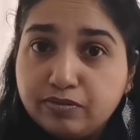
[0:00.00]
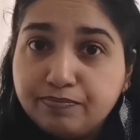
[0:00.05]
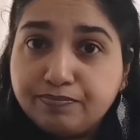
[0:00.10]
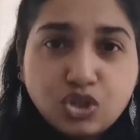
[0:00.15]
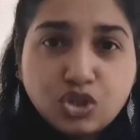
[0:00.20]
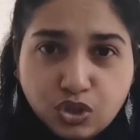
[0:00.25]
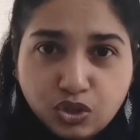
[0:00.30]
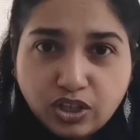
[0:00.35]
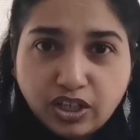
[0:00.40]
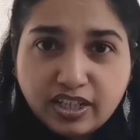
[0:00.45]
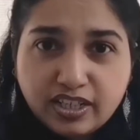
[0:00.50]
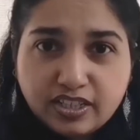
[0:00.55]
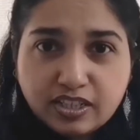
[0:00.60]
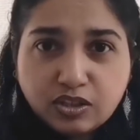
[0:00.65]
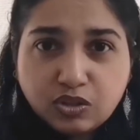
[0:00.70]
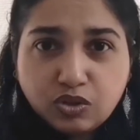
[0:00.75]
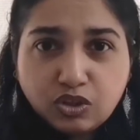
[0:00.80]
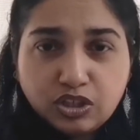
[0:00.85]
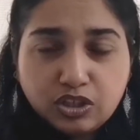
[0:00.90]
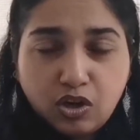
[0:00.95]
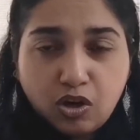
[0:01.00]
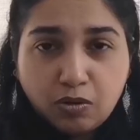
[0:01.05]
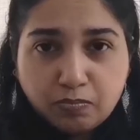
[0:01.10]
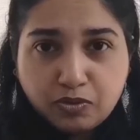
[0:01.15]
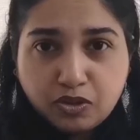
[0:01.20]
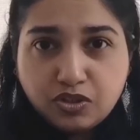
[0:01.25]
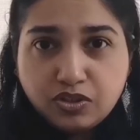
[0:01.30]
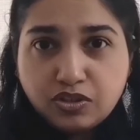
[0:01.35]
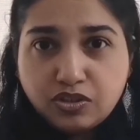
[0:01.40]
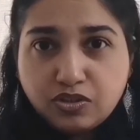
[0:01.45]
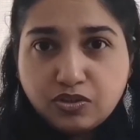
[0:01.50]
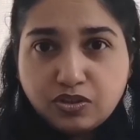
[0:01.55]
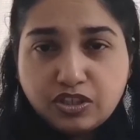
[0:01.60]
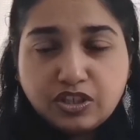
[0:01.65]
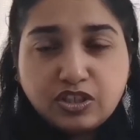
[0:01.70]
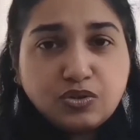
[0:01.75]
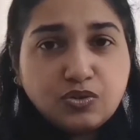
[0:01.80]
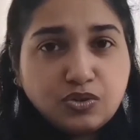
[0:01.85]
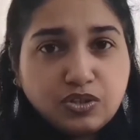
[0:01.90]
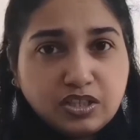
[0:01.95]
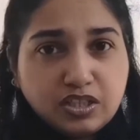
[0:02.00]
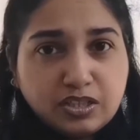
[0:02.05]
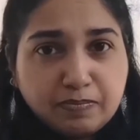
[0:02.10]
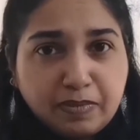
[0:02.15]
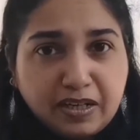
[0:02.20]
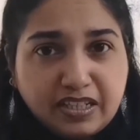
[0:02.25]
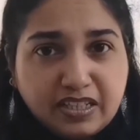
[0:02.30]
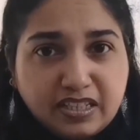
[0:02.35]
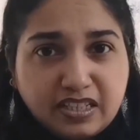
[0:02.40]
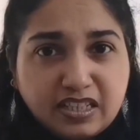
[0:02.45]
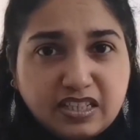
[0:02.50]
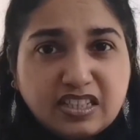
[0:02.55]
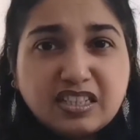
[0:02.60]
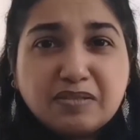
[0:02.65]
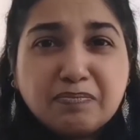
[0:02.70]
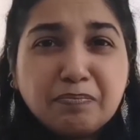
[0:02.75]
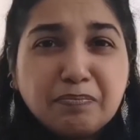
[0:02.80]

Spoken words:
Sugar is a good option to reduce the spiciness,